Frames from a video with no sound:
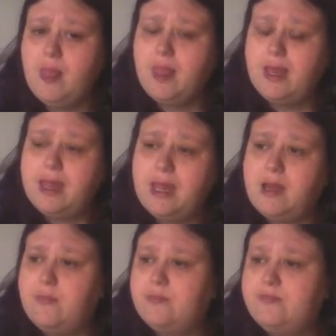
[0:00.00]

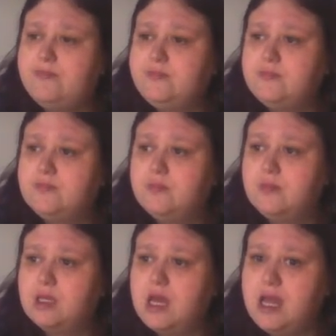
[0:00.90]
And
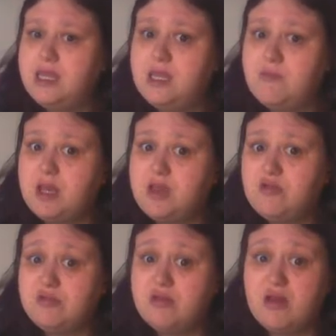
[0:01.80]
they might,
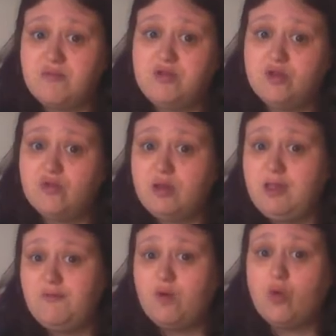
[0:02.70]

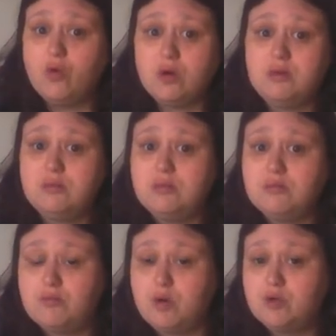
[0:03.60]
leave it on
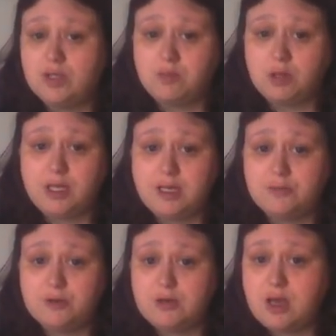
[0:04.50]
whilst they're playing
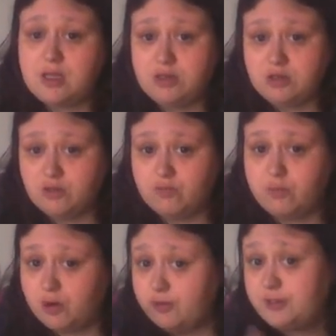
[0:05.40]
about, and you'll
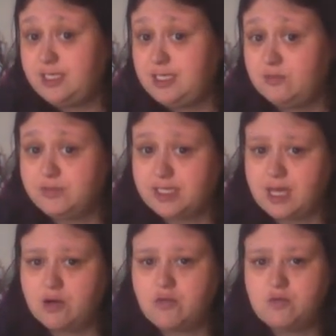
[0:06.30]
probably see them
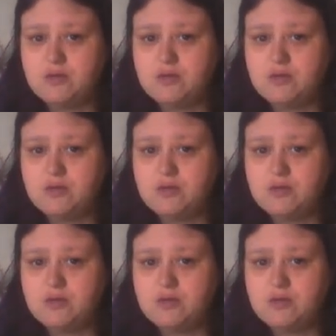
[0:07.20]
settle.